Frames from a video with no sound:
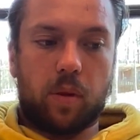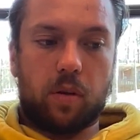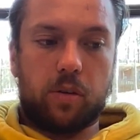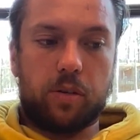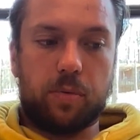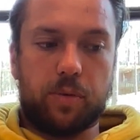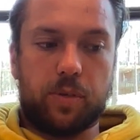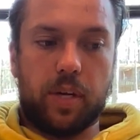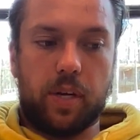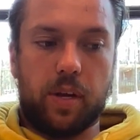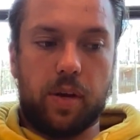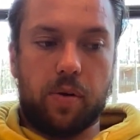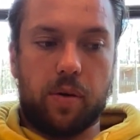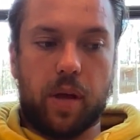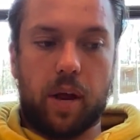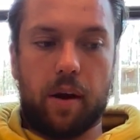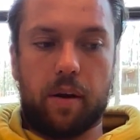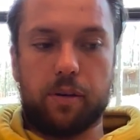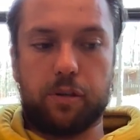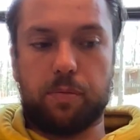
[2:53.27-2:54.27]
some would say neo
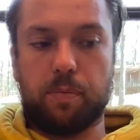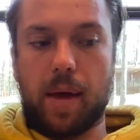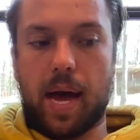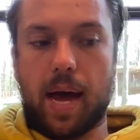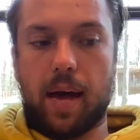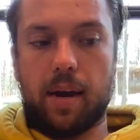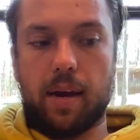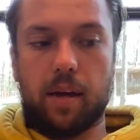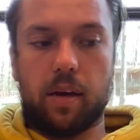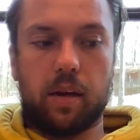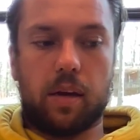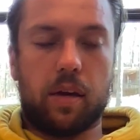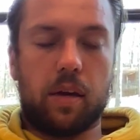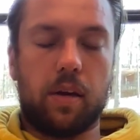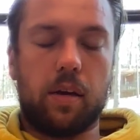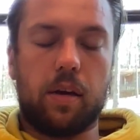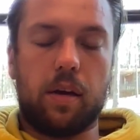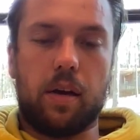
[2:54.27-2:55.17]
charismatic.